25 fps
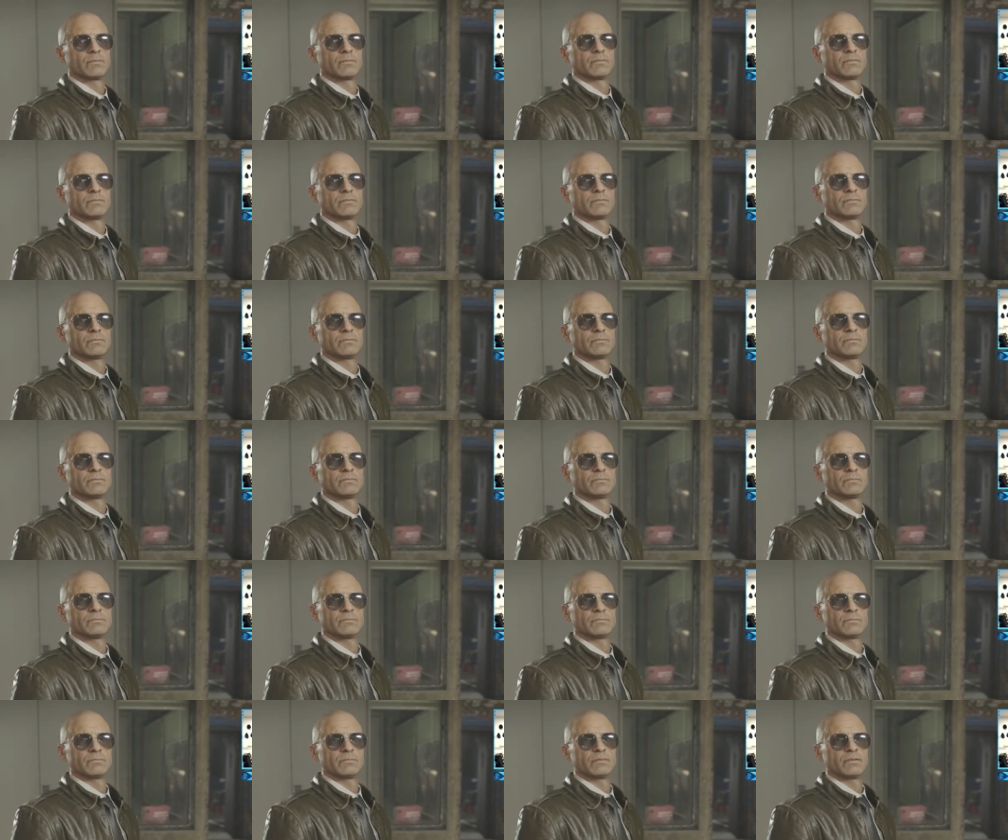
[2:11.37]
How well, you...
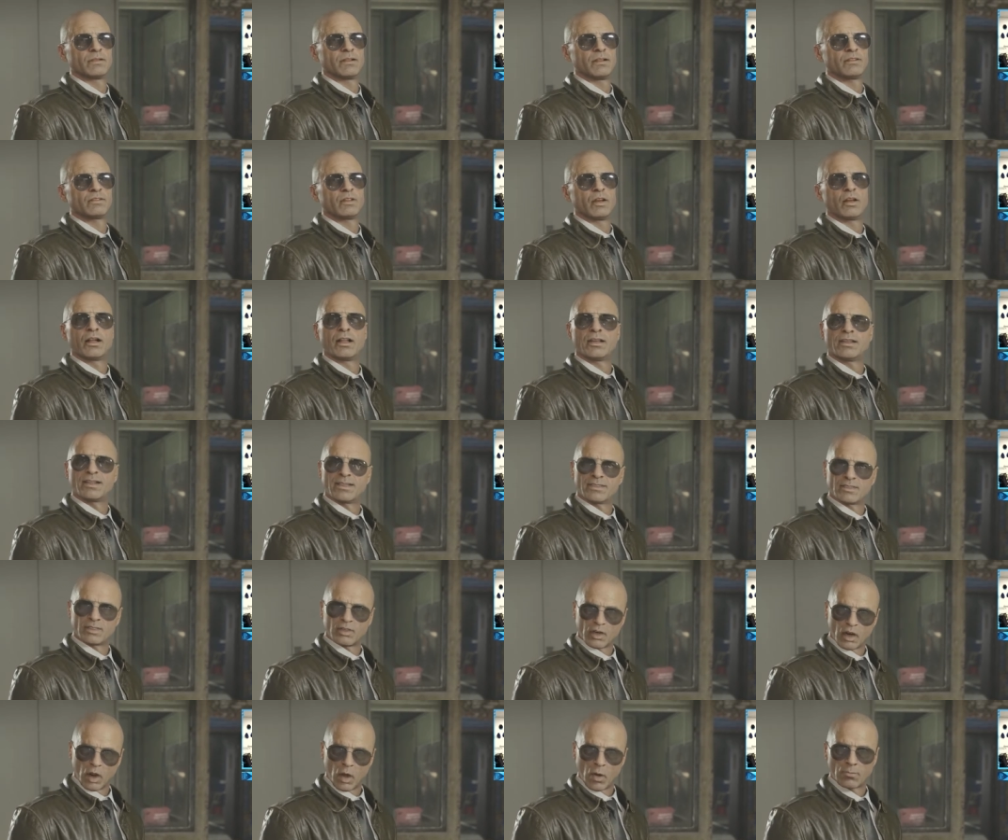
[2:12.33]
That's on a
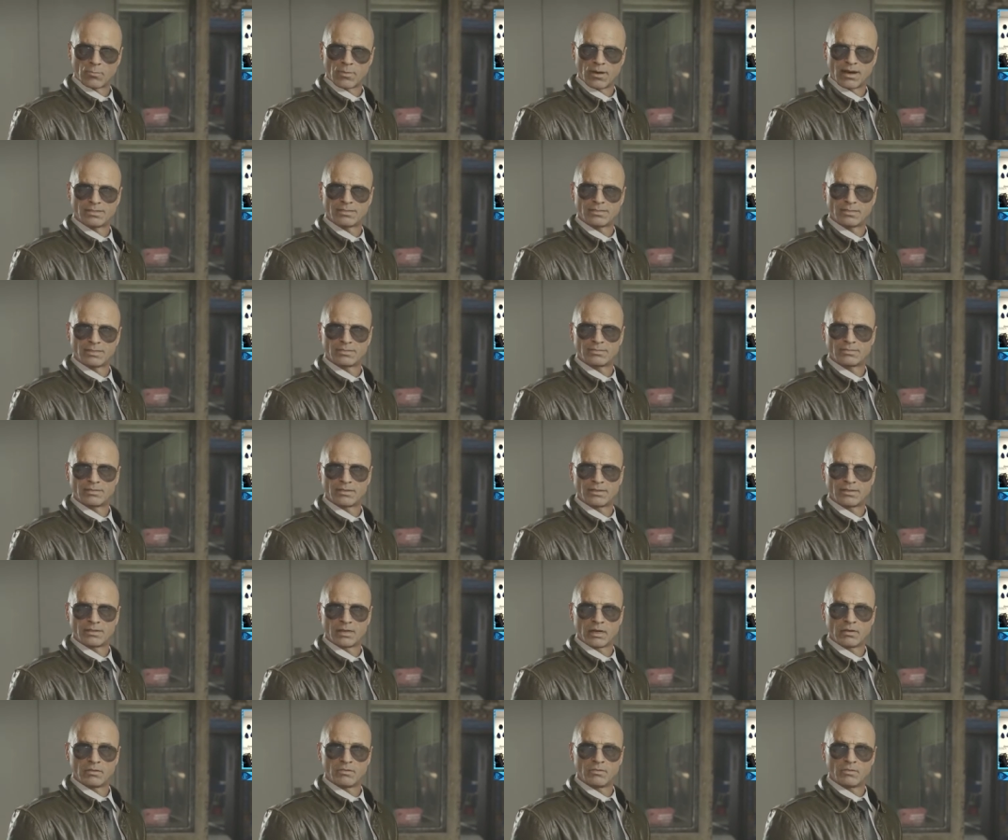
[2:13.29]
need-to-know basis.
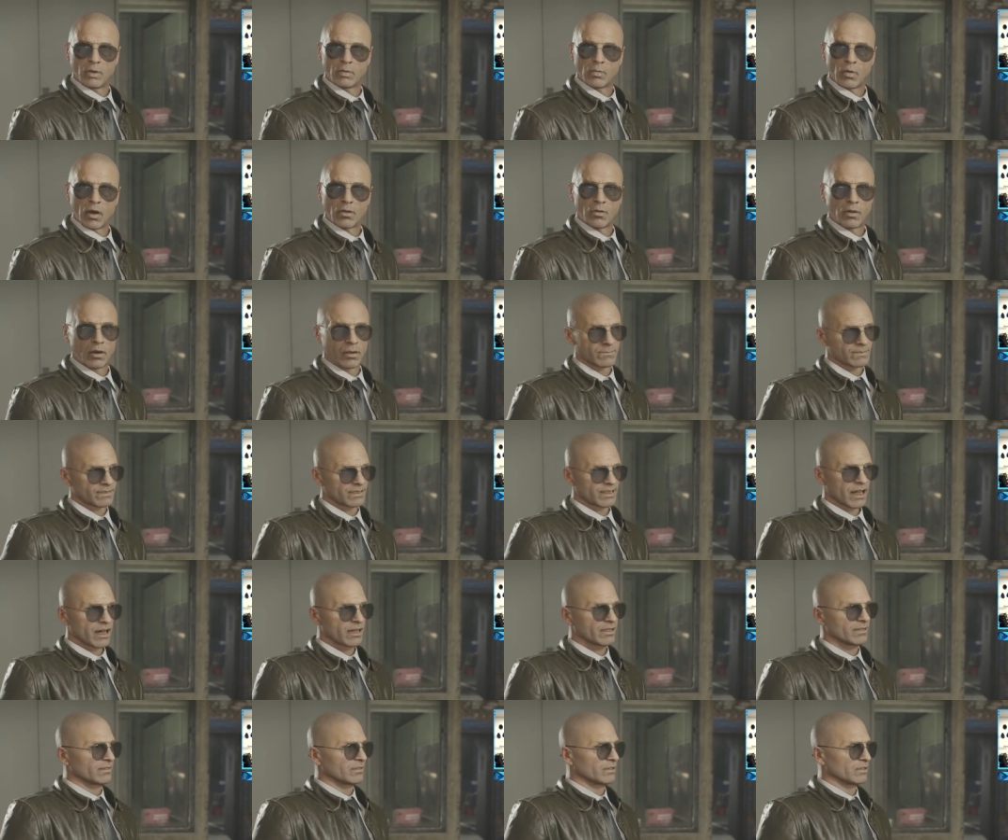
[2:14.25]
From where I'm
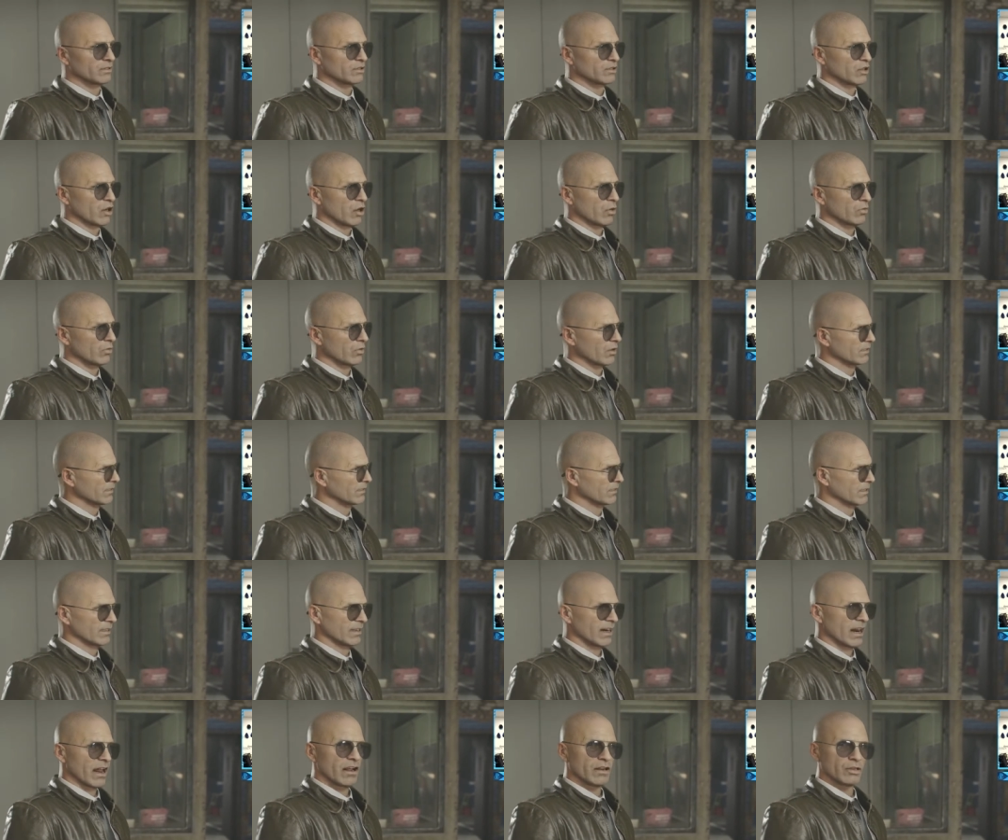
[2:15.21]
standing, there's no
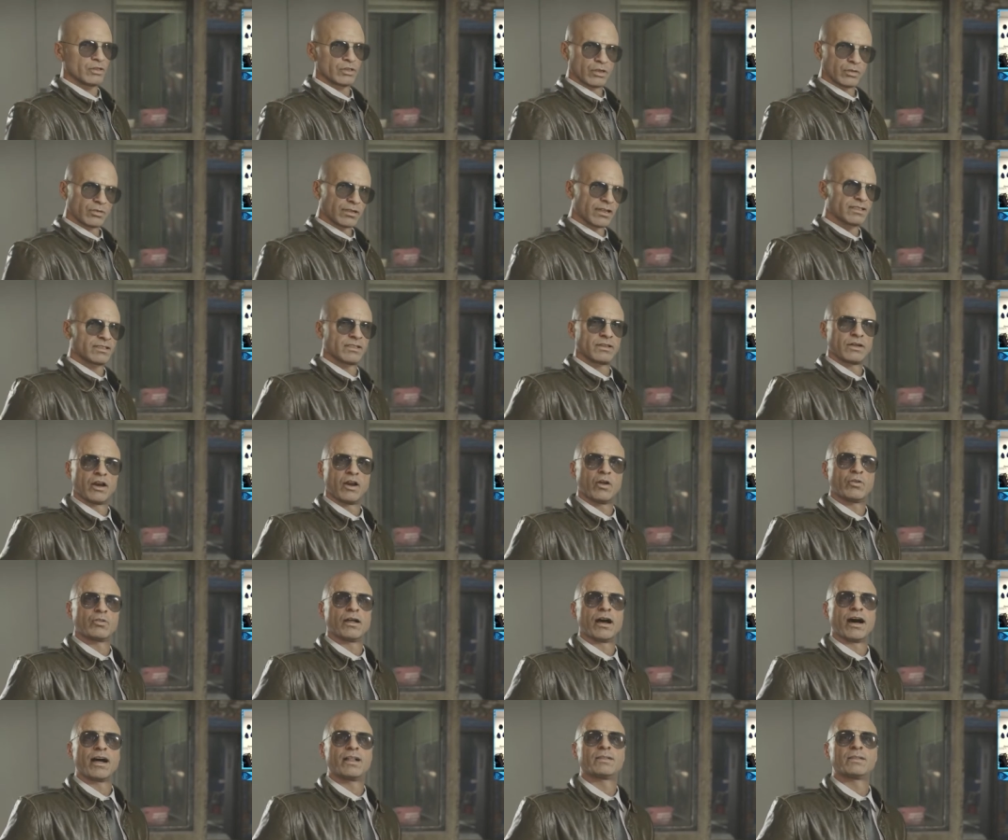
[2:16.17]
reason in hell you need to
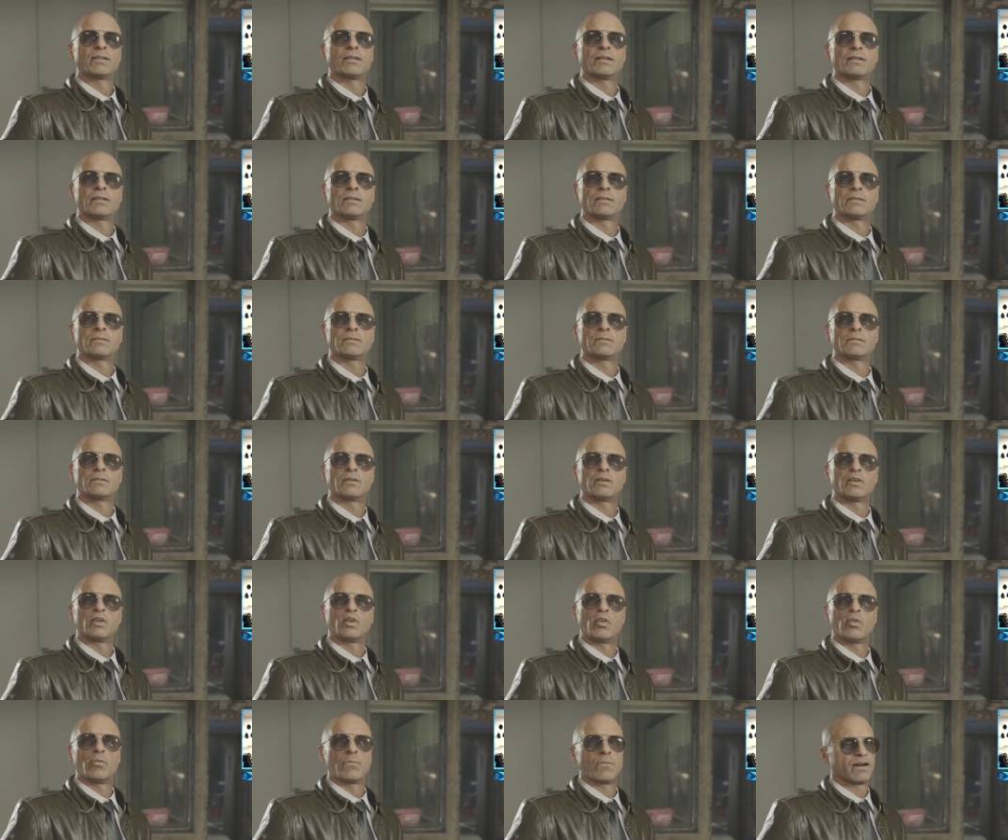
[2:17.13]
know that.
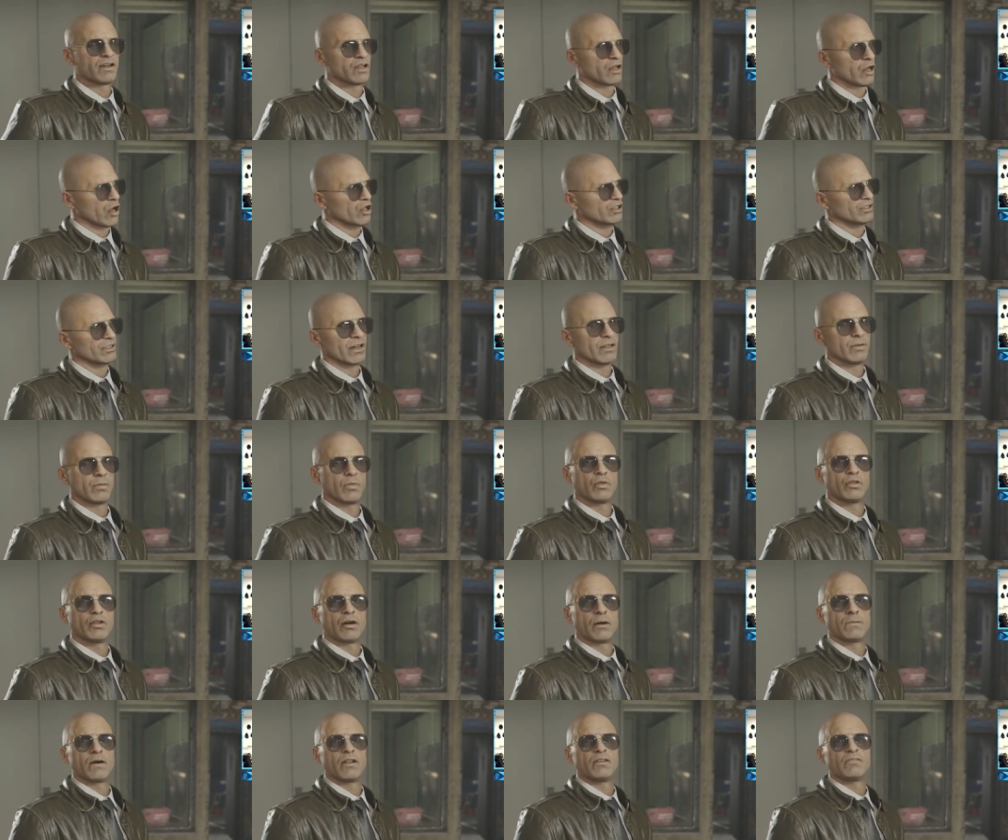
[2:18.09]
You're to make contact with
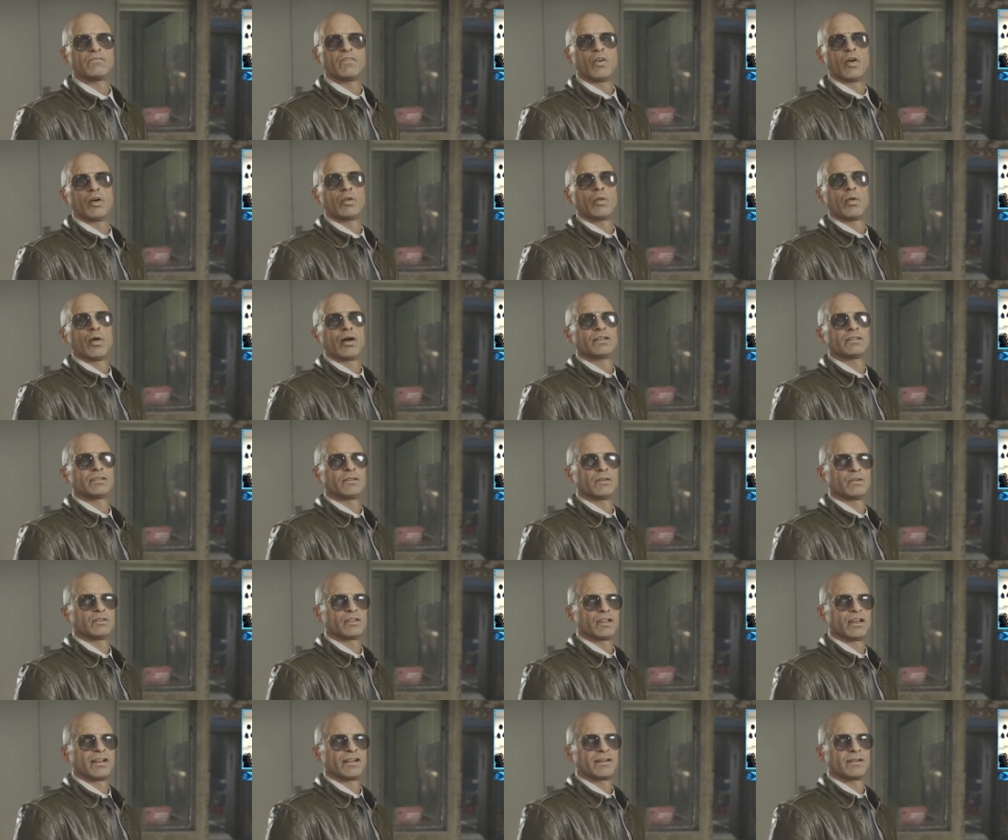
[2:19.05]
him and follow
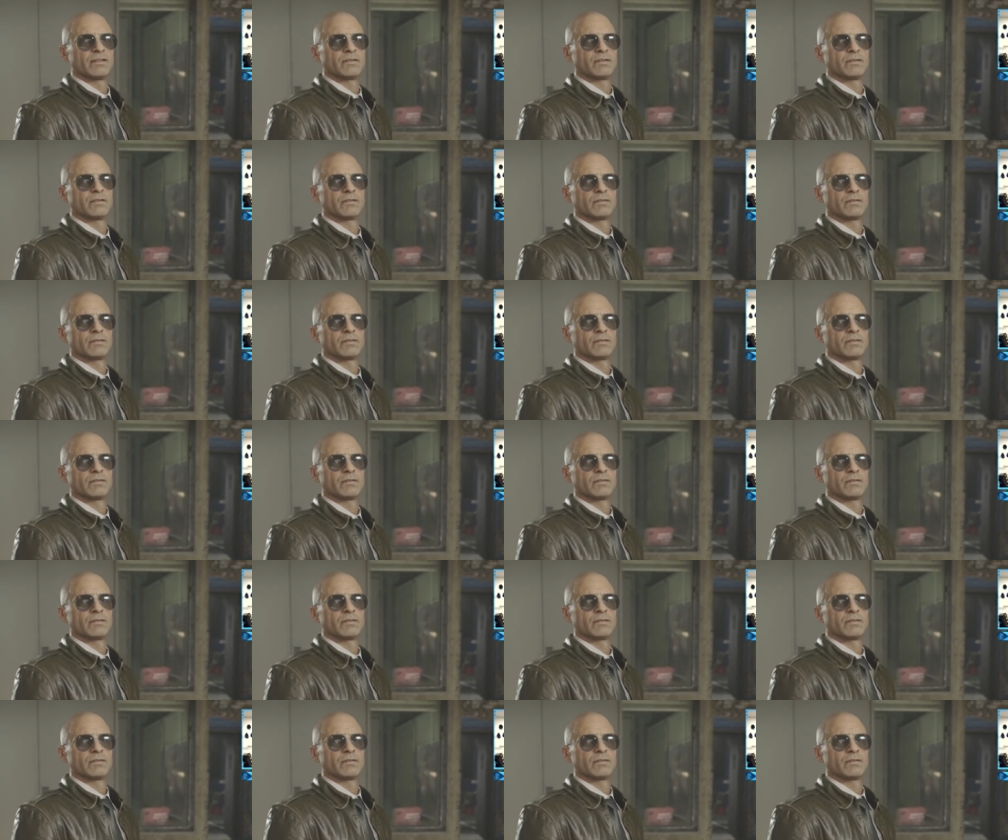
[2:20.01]
Adler's lead.